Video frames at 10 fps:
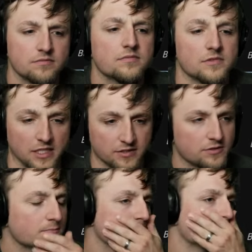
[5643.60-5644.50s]
Nice.
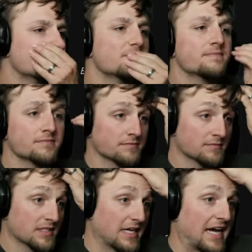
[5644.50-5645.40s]

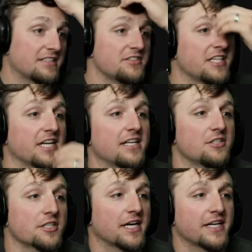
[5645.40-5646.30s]
Actively cannot
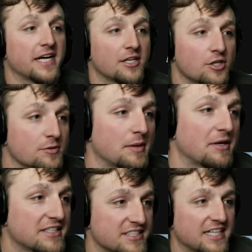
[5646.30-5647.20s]
lurk. I cannot lurk. My
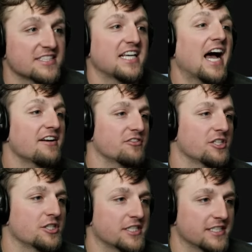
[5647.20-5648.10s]
body is not designed for
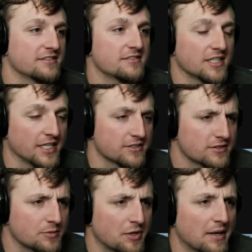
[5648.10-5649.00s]
lurking. Nice.
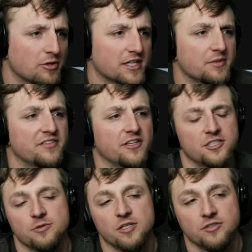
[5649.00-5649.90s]
Did Prime want to be
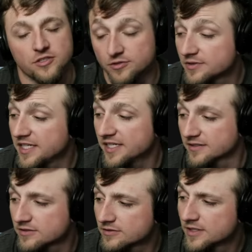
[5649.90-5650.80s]
functional bros too? He
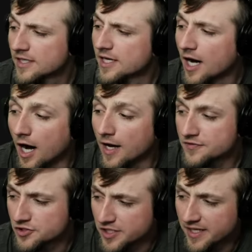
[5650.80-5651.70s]
is. Off
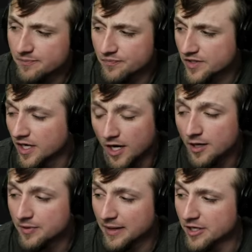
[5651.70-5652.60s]
stream, all
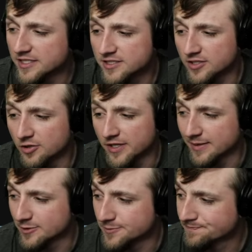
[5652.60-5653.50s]
Prime writes is
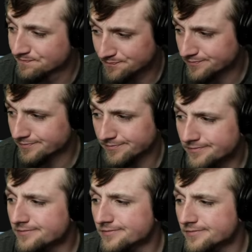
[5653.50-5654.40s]
OCaml.
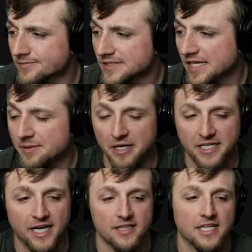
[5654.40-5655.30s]
He might
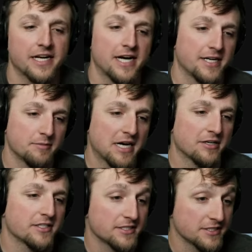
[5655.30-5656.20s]
not let on about
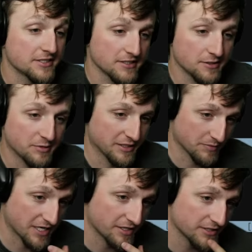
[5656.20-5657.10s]
it because he's a little bit
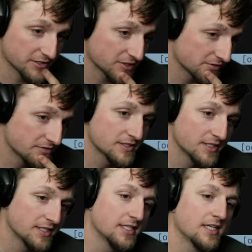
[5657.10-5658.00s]
embarrassed.
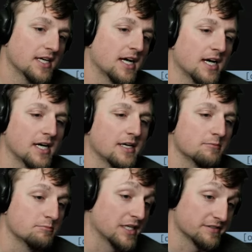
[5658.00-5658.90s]

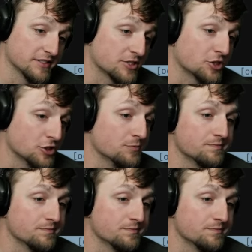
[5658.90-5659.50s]
But it's true.